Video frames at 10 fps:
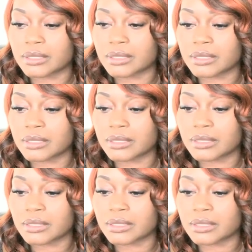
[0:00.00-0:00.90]

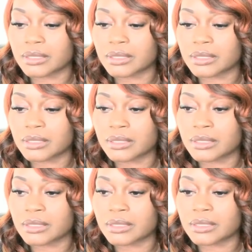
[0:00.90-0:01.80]

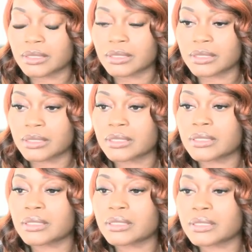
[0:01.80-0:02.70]

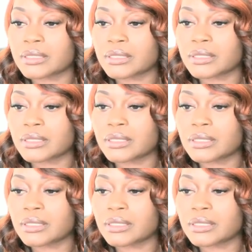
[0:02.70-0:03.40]
Nothing is said.